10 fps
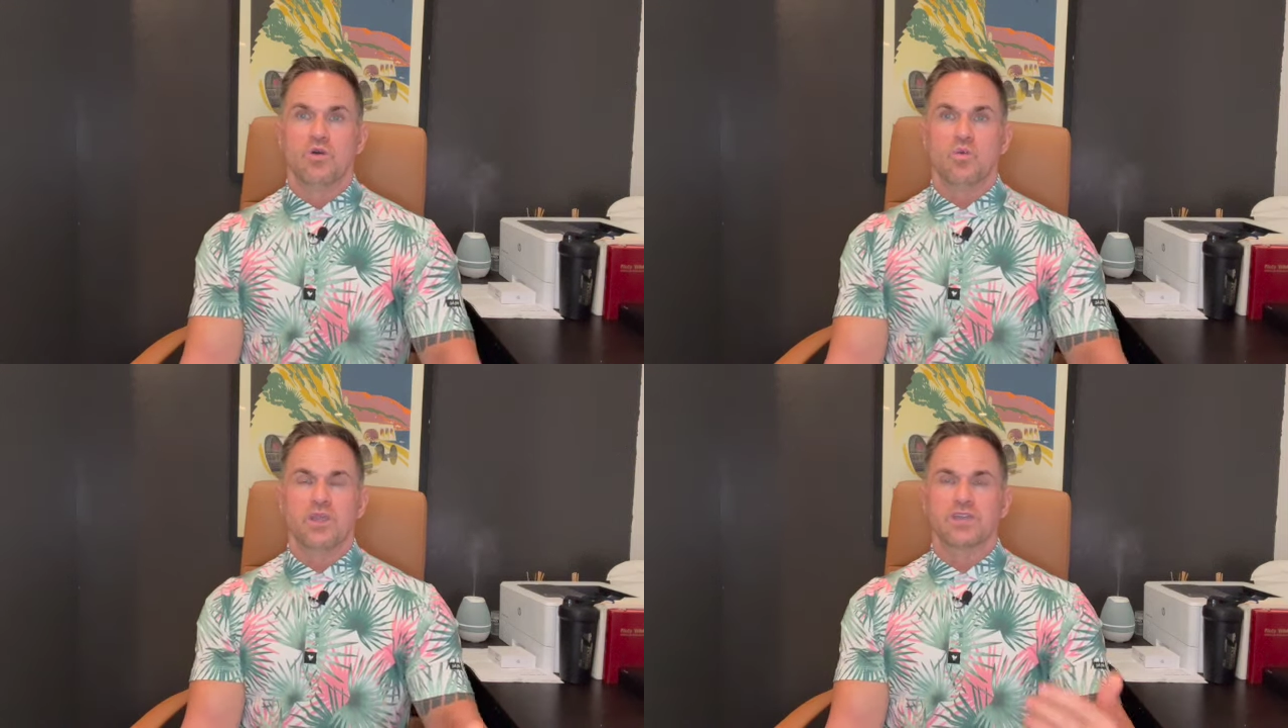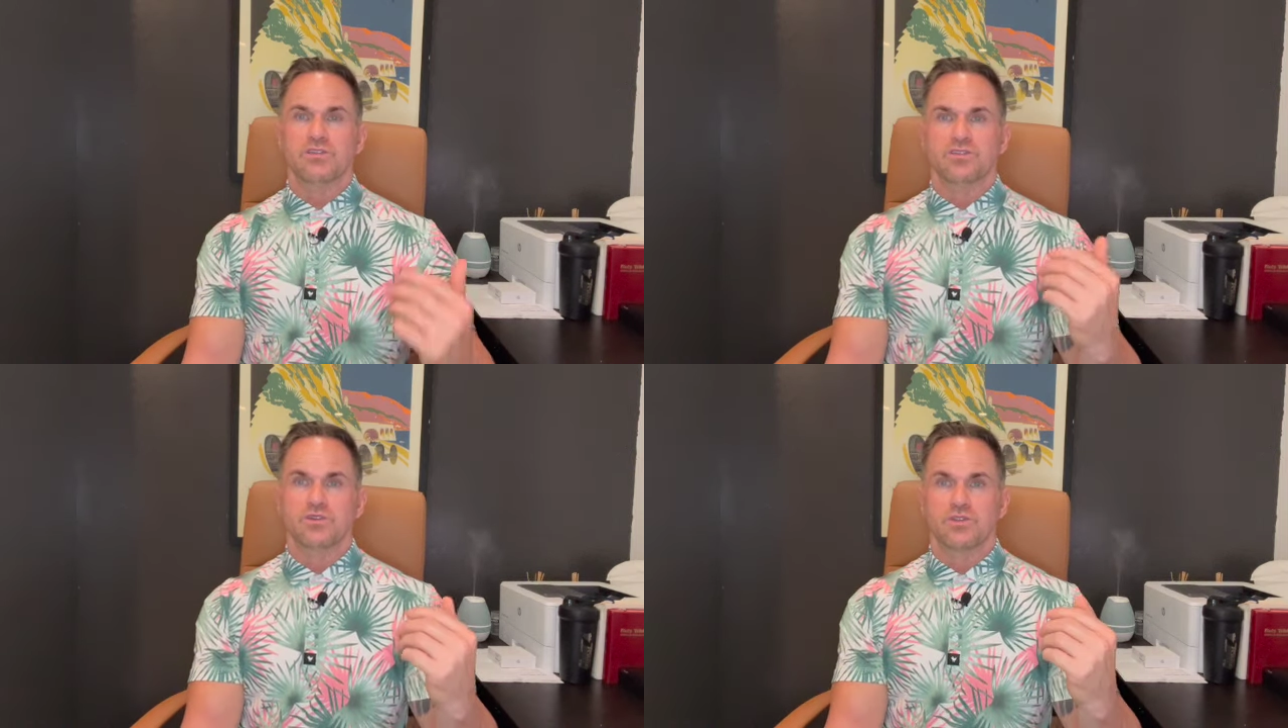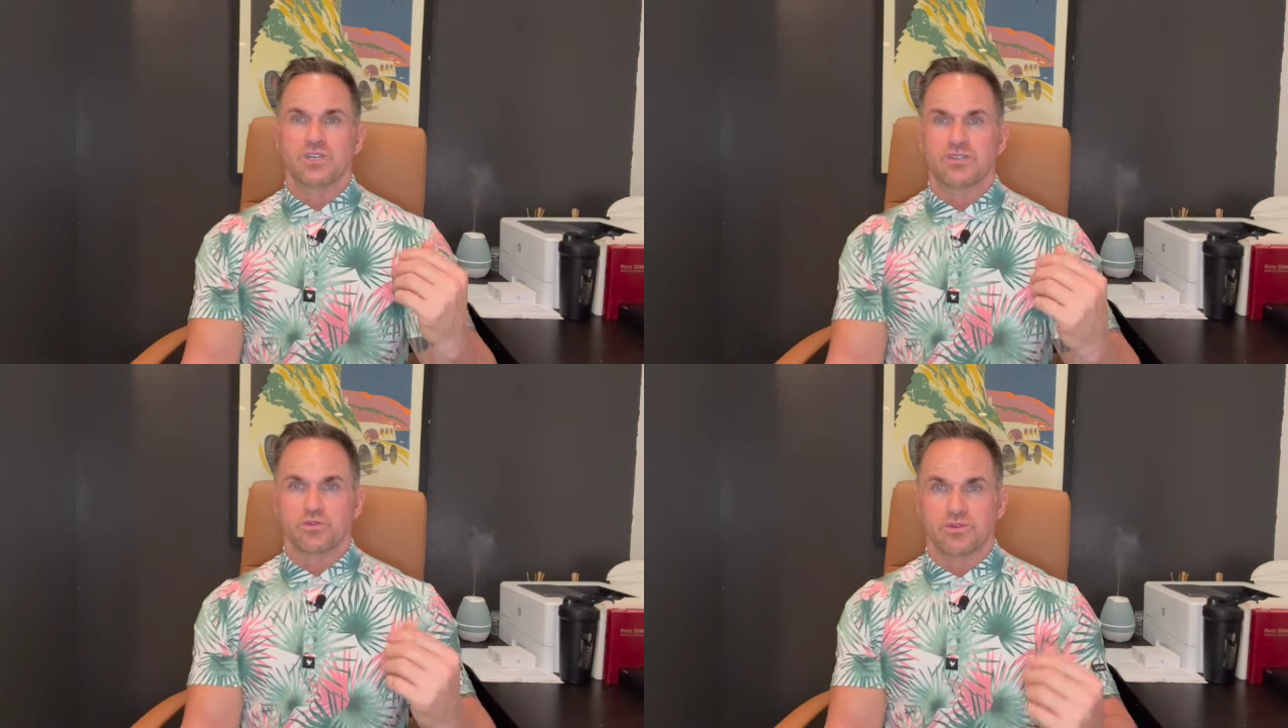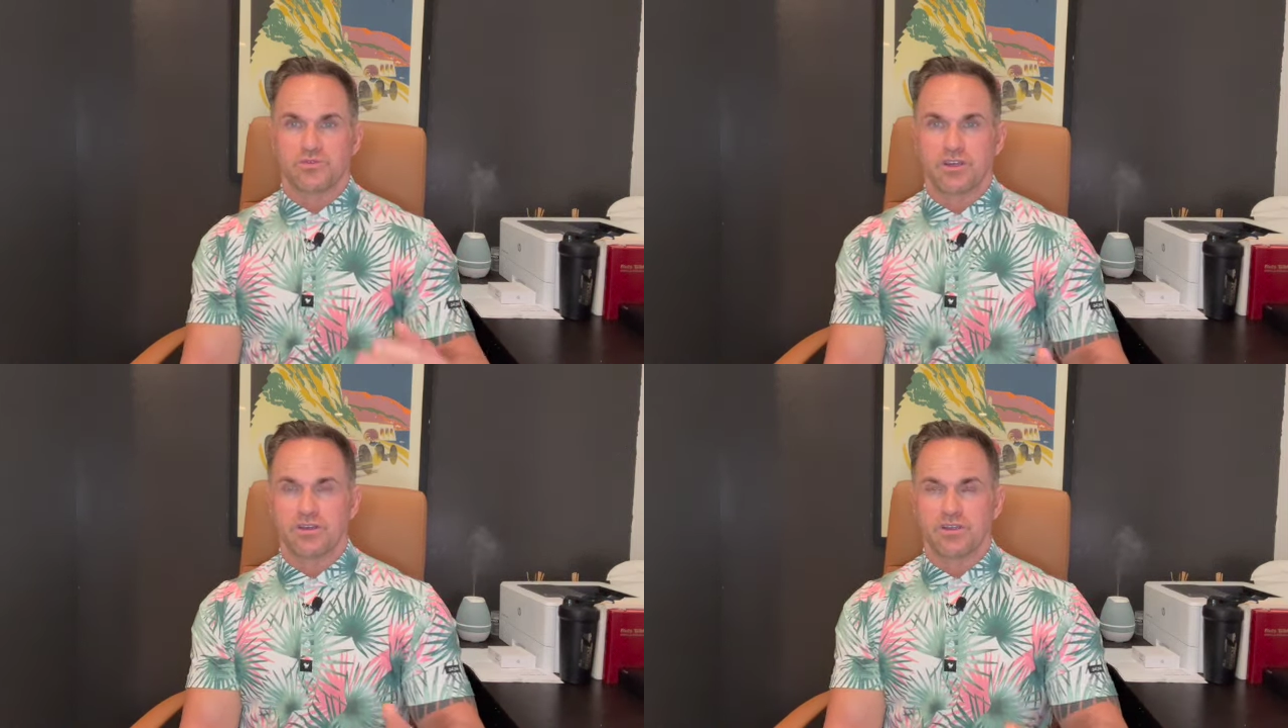We can do these with
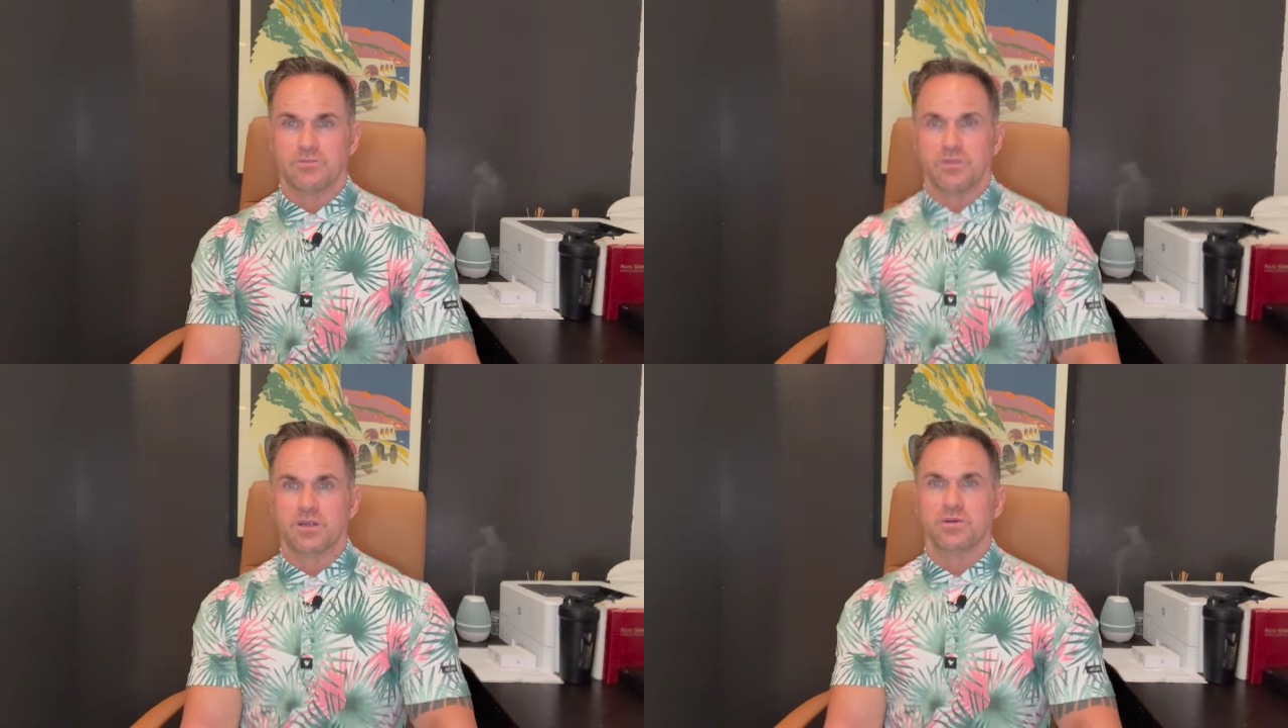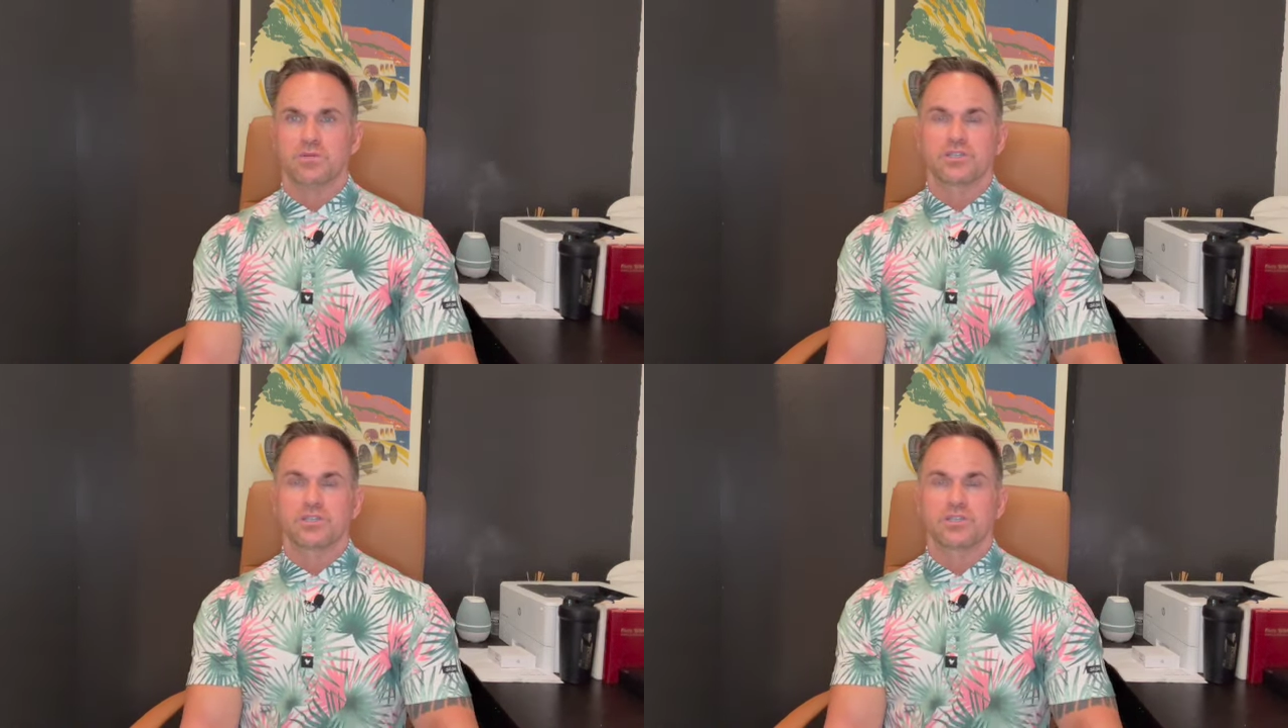very minimal